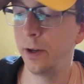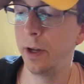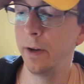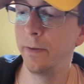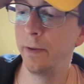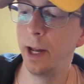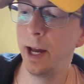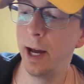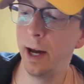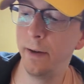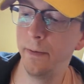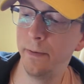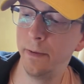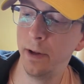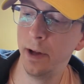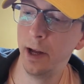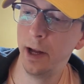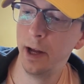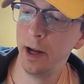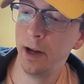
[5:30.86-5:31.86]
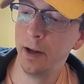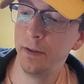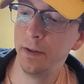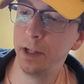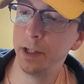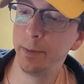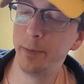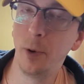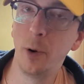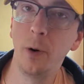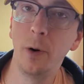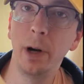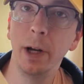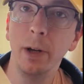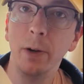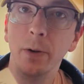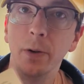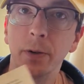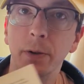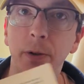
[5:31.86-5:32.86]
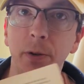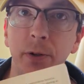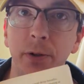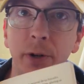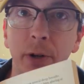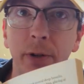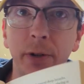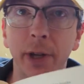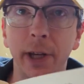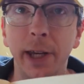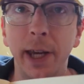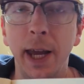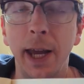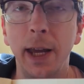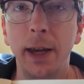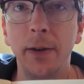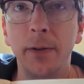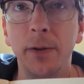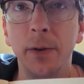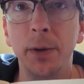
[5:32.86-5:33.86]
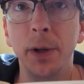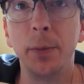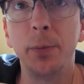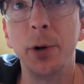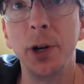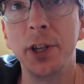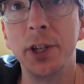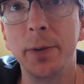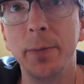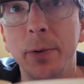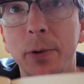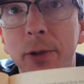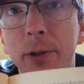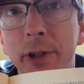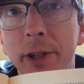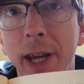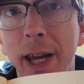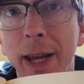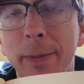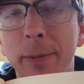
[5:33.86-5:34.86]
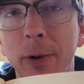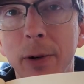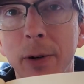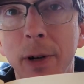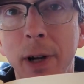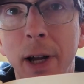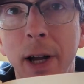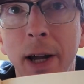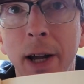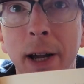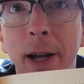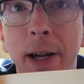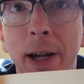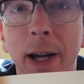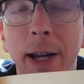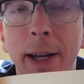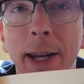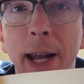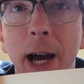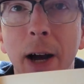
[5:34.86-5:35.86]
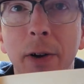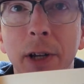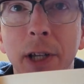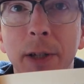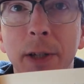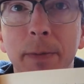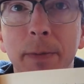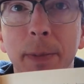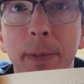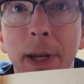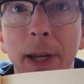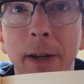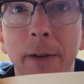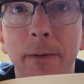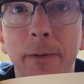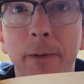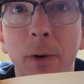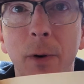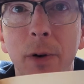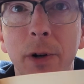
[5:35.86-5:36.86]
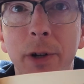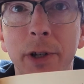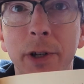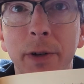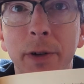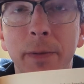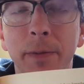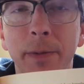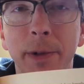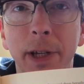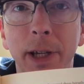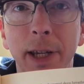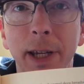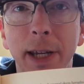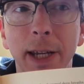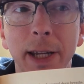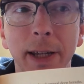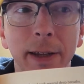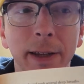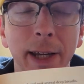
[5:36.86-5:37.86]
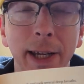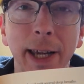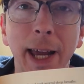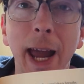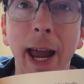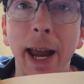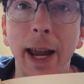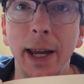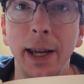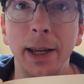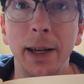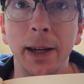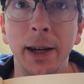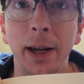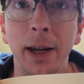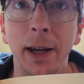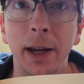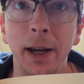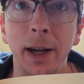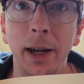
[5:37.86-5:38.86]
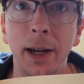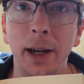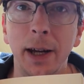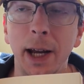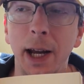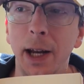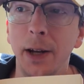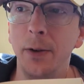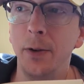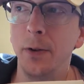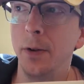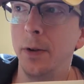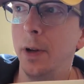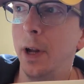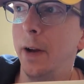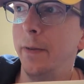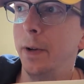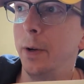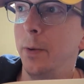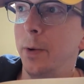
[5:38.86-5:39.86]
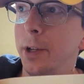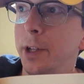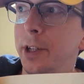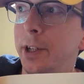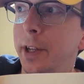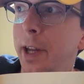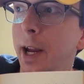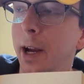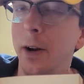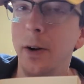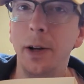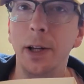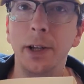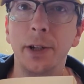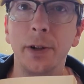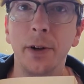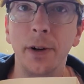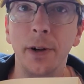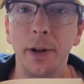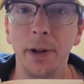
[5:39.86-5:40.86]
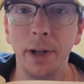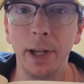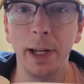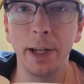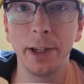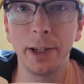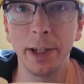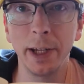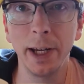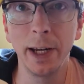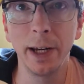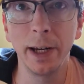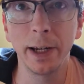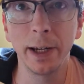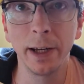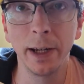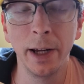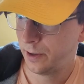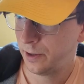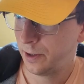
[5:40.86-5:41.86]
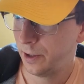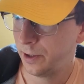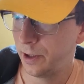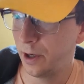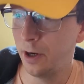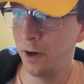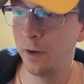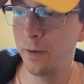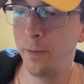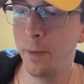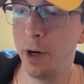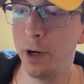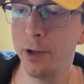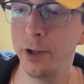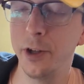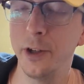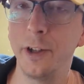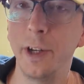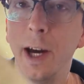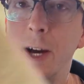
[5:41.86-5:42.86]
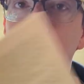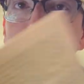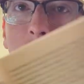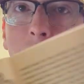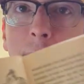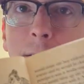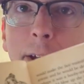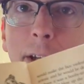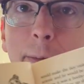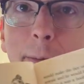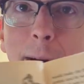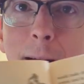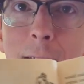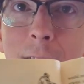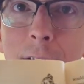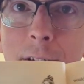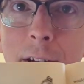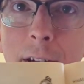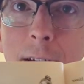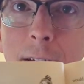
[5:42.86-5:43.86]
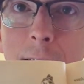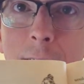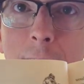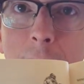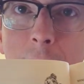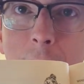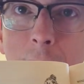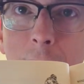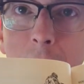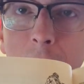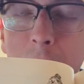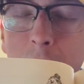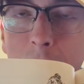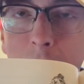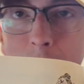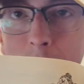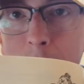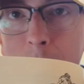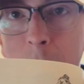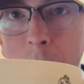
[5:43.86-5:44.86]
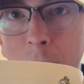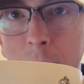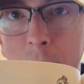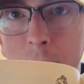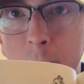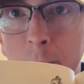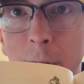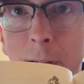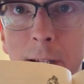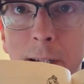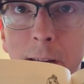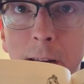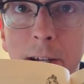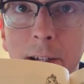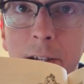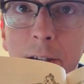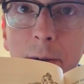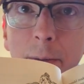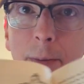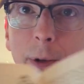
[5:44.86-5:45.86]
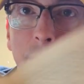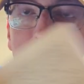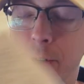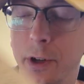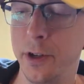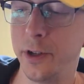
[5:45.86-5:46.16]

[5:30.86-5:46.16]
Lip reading: you even have this boy who took the cake from the principal's table, and now he's being forced to eat the cake. And everyone's scared he's going to get sick. She's all marches out and demands he eat the cake, humiliates him, puts a